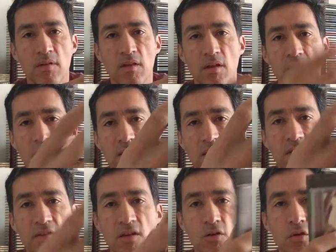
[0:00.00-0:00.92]

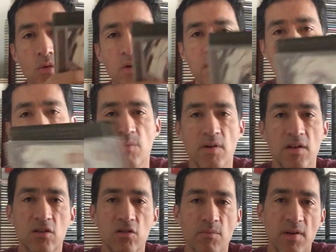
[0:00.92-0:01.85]
the usual case, but
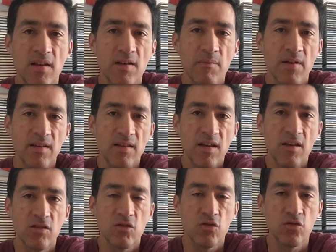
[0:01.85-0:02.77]

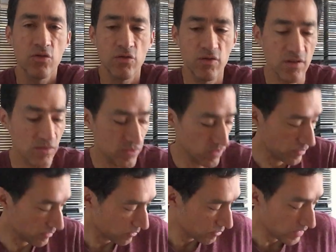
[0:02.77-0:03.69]
it's shorter. So
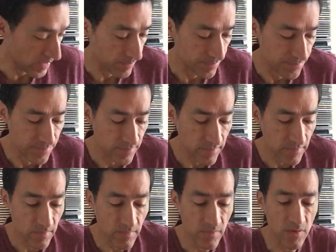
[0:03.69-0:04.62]
well,
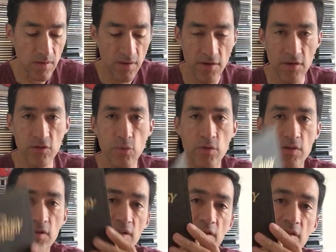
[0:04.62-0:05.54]
here's what
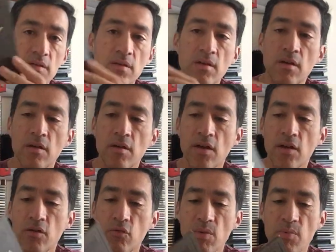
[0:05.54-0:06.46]
it is.
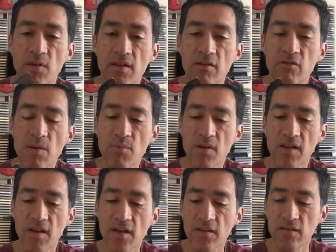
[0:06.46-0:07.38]
It
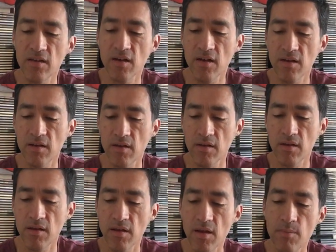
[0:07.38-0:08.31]
replicates a
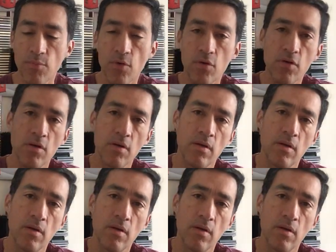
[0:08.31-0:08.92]
book.